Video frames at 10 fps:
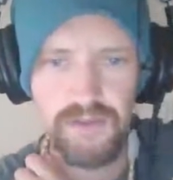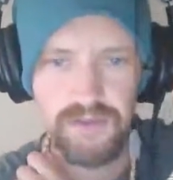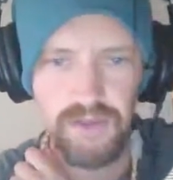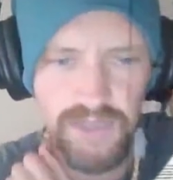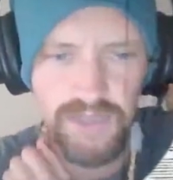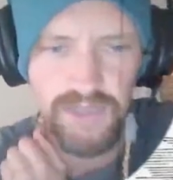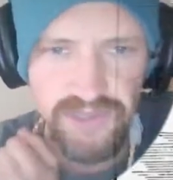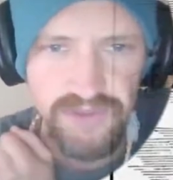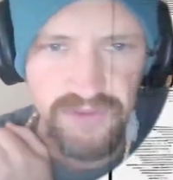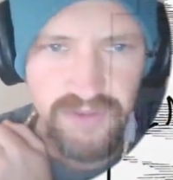So I want to
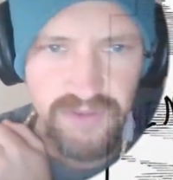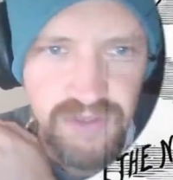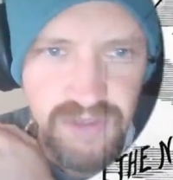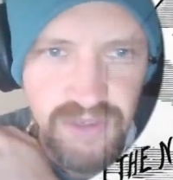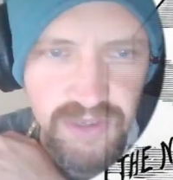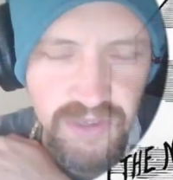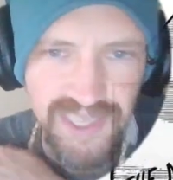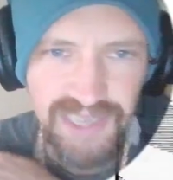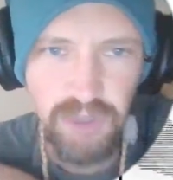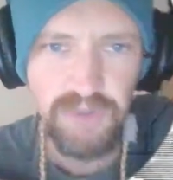just
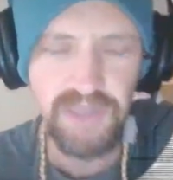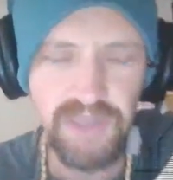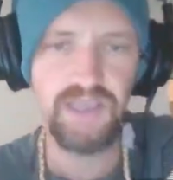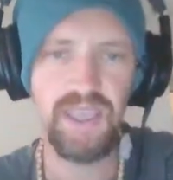take a moment